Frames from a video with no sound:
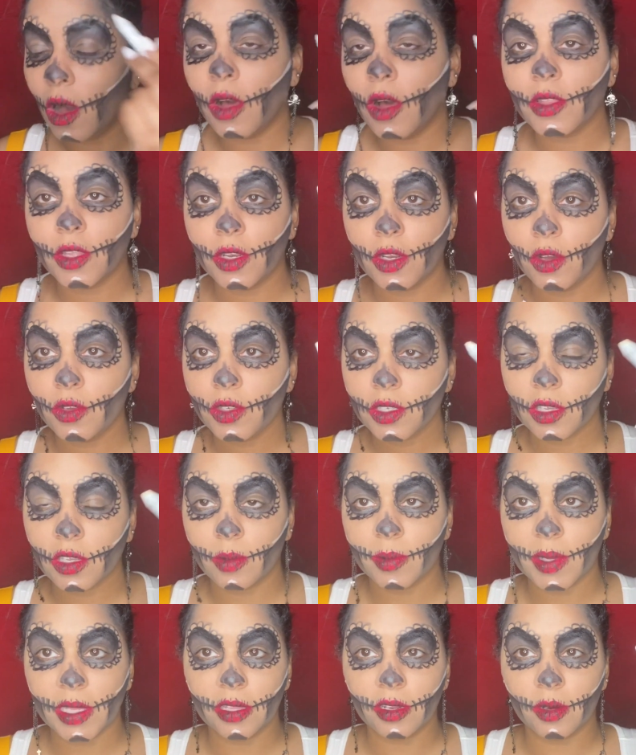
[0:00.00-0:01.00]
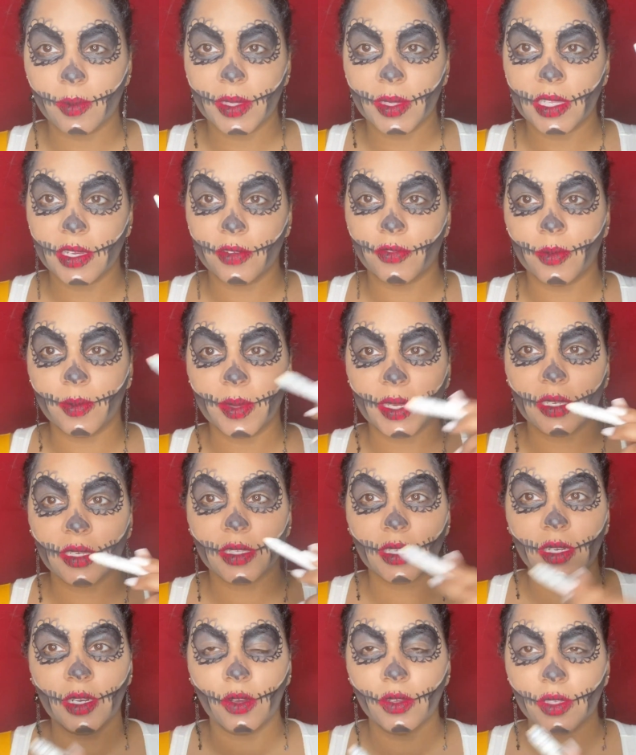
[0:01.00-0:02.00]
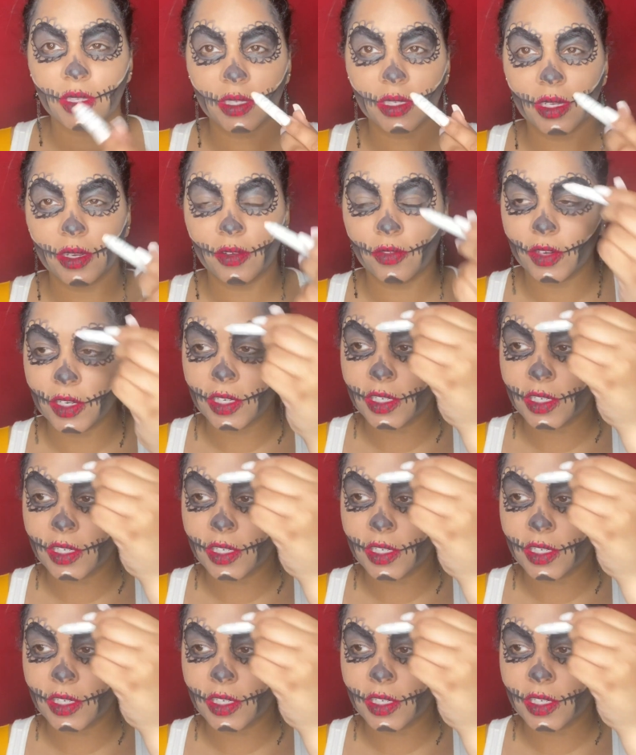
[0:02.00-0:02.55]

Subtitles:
On the nose is going to be a little bit different because the nose is a different